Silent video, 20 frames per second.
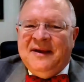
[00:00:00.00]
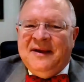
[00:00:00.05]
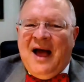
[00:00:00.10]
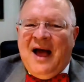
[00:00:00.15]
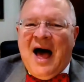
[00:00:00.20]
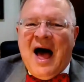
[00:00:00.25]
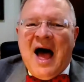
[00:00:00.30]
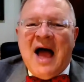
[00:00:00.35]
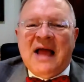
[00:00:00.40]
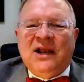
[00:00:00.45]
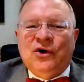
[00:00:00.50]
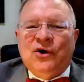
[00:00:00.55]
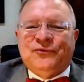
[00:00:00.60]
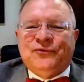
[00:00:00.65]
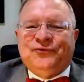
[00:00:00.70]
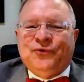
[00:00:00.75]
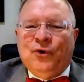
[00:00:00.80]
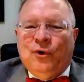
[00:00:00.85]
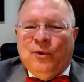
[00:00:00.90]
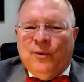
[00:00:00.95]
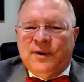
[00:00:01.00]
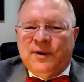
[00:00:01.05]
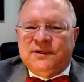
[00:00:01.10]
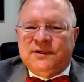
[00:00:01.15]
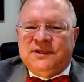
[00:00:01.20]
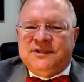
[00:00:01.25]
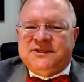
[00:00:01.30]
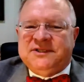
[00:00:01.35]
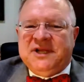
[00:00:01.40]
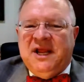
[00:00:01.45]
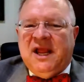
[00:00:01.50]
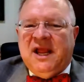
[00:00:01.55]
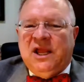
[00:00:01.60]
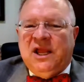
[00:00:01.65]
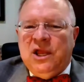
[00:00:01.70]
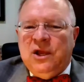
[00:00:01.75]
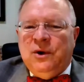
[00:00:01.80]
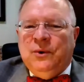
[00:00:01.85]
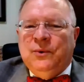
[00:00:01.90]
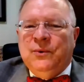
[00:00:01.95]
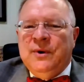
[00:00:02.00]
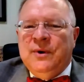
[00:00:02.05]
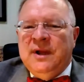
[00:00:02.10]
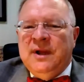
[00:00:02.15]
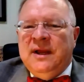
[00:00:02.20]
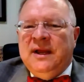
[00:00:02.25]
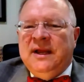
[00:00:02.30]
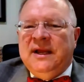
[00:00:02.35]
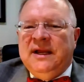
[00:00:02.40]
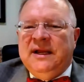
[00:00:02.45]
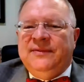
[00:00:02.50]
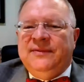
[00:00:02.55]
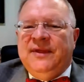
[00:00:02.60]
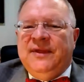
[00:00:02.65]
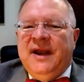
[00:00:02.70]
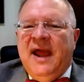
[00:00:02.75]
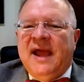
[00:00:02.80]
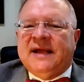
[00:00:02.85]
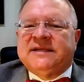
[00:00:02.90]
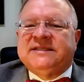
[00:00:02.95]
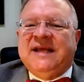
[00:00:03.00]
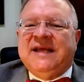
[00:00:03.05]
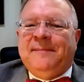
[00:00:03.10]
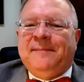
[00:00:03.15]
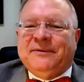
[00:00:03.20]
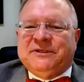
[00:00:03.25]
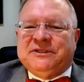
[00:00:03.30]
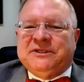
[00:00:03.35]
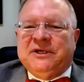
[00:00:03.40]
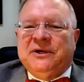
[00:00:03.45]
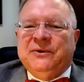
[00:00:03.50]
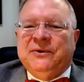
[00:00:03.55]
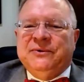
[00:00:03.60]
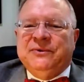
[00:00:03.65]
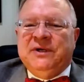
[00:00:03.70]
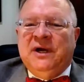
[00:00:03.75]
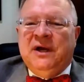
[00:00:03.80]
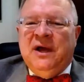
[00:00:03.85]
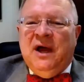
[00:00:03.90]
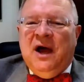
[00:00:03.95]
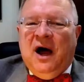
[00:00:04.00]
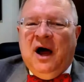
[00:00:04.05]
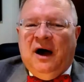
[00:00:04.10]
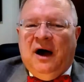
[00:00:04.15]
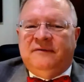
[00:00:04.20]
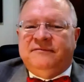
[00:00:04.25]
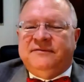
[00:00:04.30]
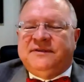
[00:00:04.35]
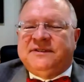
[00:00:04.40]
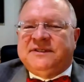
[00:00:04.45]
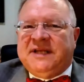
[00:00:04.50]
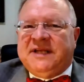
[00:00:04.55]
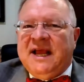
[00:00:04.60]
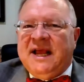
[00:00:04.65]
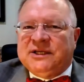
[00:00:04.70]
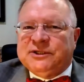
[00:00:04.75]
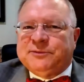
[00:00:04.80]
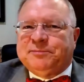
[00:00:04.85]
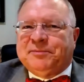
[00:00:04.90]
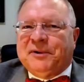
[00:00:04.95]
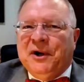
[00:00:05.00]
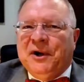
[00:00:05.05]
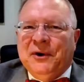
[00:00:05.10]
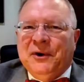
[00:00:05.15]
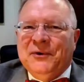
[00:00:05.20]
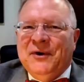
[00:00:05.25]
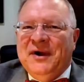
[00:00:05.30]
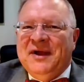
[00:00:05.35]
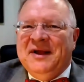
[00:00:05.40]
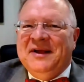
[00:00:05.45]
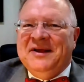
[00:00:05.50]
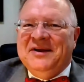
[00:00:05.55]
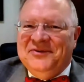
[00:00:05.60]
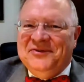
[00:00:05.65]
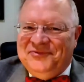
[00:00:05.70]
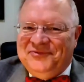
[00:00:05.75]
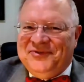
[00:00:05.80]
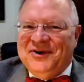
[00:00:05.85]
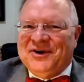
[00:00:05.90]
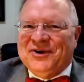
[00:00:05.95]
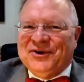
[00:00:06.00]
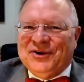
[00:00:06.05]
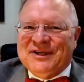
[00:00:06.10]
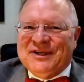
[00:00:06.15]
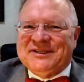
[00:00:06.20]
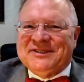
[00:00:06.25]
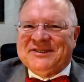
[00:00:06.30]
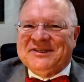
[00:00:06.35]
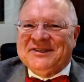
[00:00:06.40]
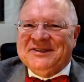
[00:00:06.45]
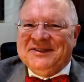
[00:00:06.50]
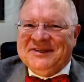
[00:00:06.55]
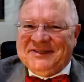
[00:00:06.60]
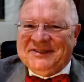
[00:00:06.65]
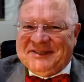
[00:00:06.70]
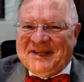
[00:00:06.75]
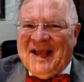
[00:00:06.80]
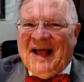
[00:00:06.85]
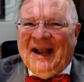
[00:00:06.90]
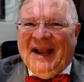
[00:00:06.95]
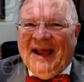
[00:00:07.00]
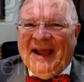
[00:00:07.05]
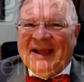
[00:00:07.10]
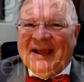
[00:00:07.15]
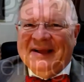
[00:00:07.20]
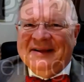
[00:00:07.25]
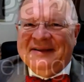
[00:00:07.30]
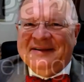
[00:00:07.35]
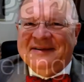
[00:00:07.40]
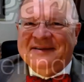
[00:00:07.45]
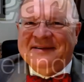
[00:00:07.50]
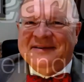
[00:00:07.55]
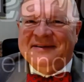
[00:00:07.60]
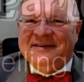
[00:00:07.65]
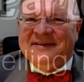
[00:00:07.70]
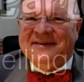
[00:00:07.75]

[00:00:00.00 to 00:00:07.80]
I look forward to seeing you in the next episode of Sales Pro Fearless Selling.